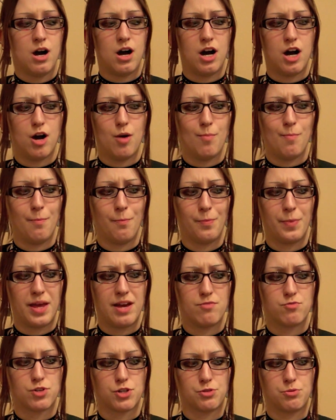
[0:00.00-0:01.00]

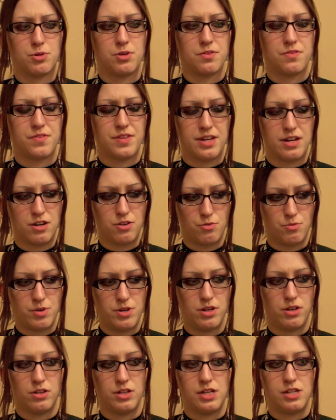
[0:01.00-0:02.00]
I've worked with the
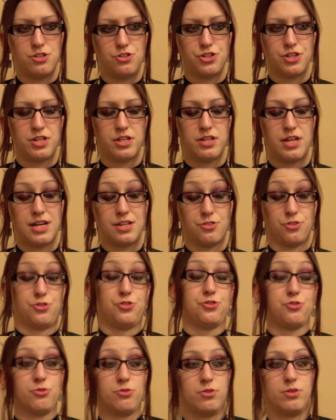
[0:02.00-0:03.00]
Unreal Engine as a
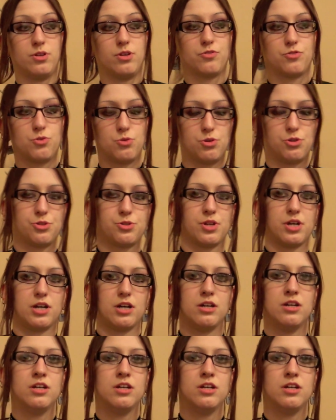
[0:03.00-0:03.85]
student, of course,